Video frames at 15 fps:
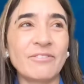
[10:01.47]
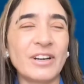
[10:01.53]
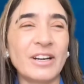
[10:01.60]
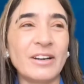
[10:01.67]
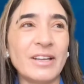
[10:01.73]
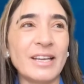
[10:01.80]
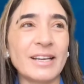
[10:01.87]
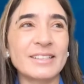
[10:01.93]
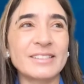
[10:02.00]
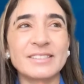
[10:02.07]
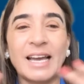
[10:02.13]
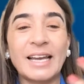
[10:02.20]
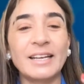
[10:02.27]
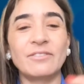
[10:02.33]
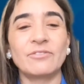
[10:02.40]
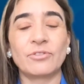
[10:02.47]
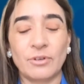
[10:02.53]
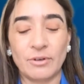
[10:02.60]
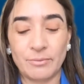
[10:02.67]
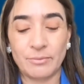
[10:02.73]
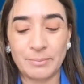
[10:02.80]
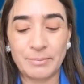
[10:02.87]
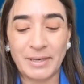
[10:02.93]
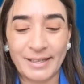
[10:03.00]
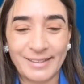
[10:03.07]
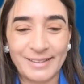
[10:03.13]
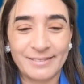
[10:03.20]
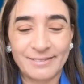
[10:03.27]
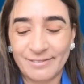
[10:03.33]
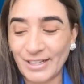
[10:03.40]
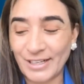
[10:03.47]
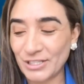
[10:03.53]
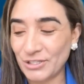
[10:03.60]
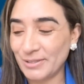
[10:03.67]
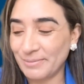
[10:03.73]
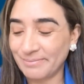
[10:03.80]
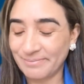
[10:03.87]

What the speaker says: very exciting for everybody, Rasha.